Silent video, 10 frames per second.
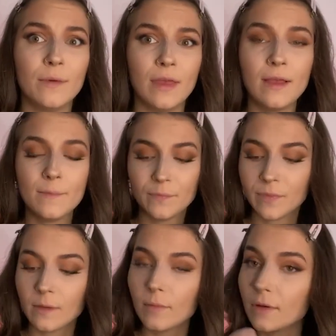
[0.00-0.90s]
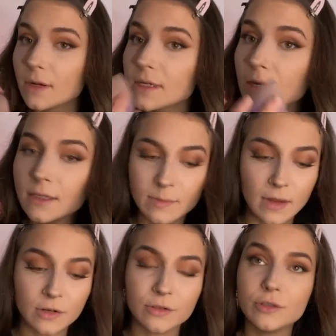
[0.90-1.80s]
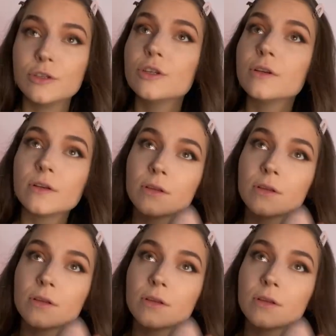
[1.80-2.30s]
with it. But we're gonna take our sponge